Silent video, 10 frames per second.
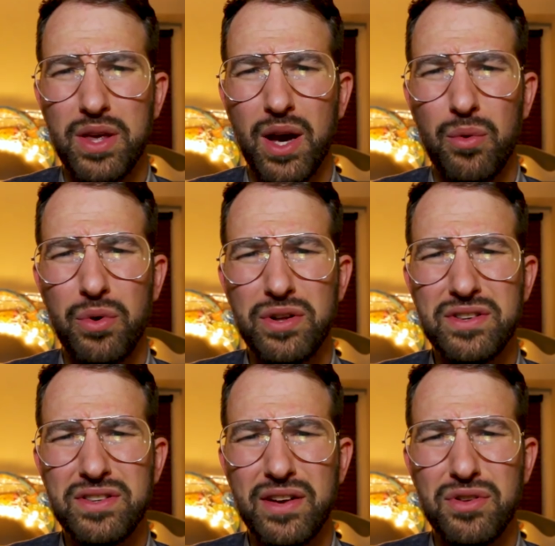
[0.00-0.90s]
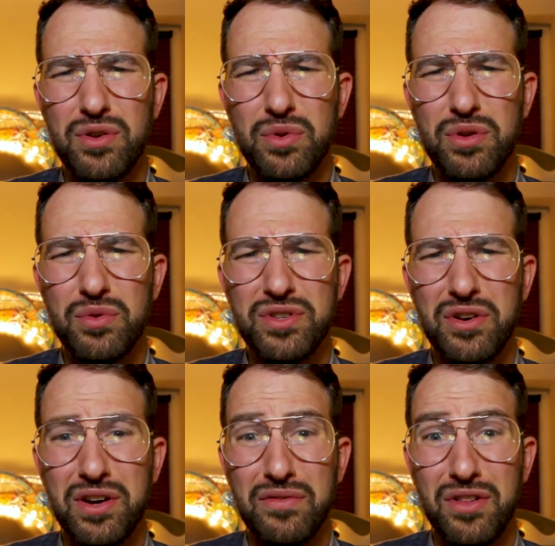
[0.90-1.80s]
Yeah, what does this have to do with you
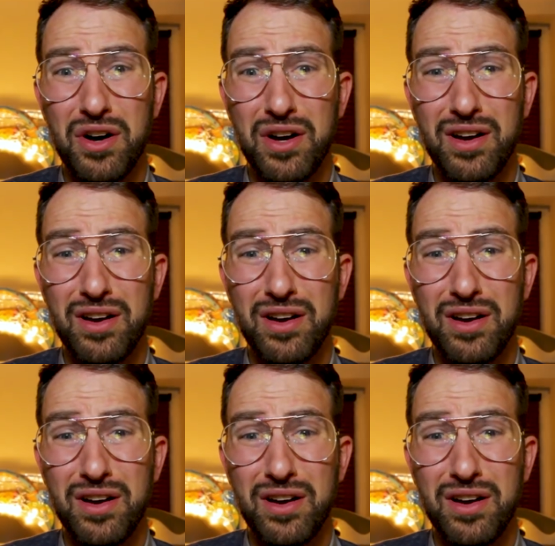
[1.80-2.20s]
starting a vlog?